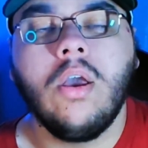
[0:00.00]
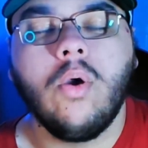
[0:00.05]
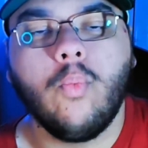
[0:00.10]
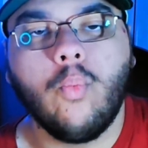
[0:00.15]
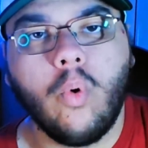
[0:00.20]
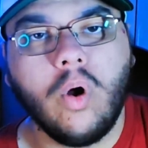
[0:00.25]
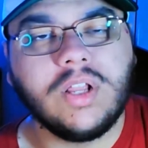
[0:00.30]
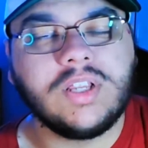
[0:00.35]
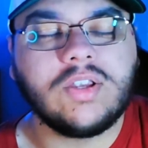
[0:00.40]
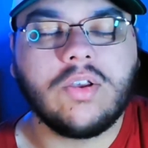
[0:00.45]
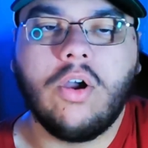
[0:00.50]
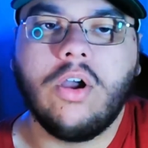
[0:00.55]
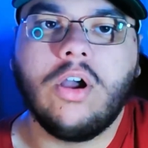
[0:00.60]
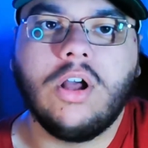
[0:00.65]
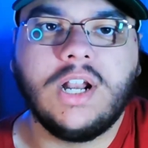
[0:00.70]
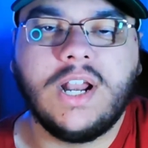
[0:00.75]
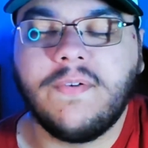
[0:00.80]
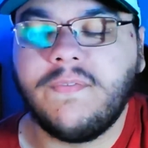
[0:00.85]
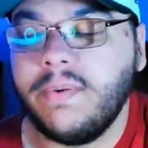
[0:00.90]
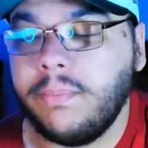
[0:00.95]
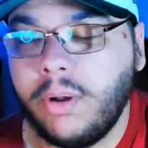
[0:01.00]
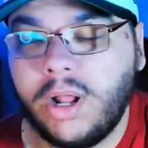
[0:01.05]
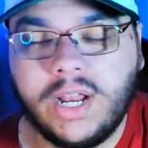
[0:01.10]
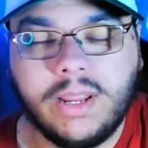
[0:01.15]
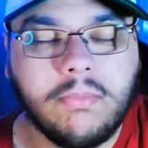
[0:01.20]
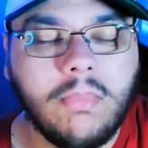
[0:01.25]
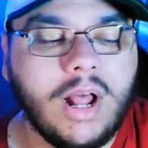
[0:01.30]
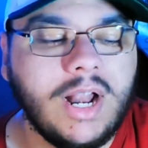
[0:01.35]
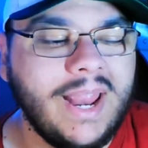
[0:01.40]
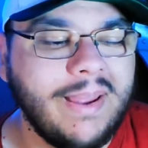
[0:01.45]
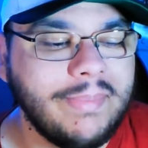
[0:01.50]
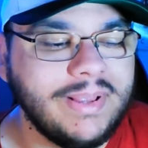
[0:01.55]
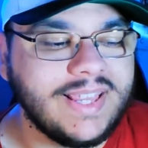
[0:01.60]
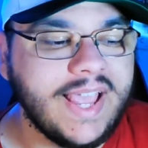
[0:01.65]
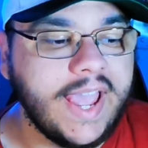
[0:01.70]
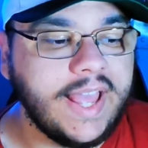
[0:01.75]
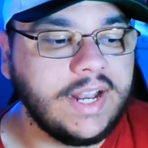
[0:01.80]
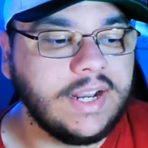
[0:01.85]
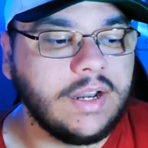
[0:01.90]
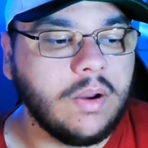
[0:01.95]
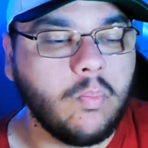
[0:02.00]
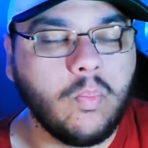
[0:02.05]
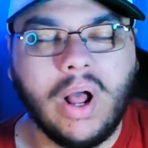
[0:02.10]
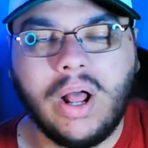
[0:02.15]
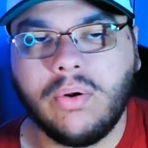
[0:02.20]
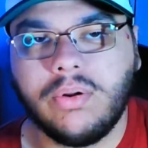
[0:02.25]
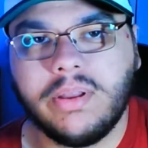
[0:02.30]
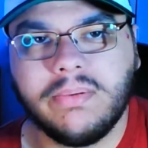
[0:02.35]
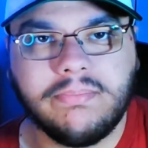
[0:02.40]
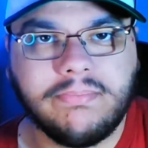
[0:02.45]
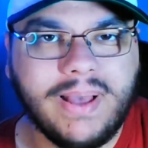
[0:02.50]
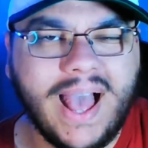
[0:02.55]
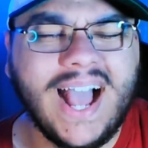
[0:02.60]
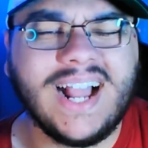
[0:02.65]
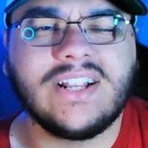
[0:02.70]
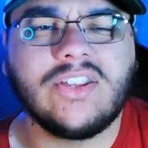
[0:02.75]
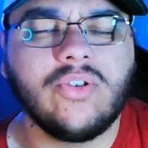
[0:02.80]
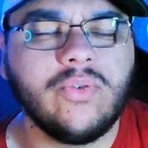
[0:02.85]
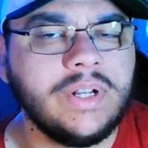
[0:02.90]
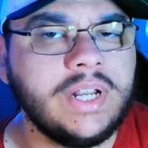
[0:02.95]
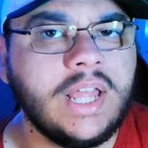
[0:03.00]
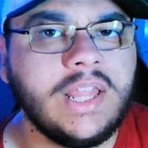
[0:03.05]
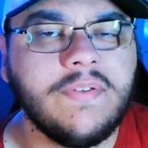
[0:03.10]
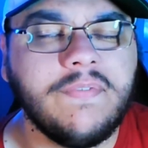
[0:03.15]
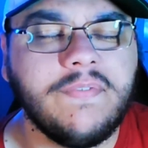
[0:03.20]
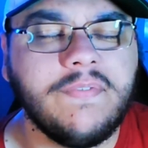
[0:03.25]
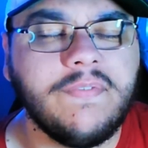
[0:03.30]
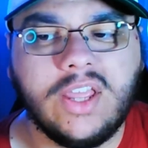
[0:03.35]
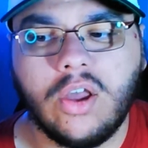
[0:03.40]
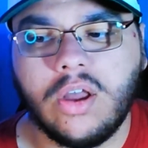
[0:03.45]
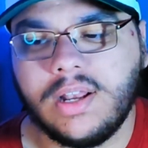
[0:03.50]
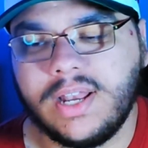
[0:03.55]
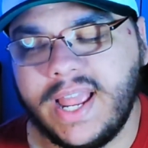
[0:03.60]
What's going on everybody, my name is Aiden and welcome back to another video.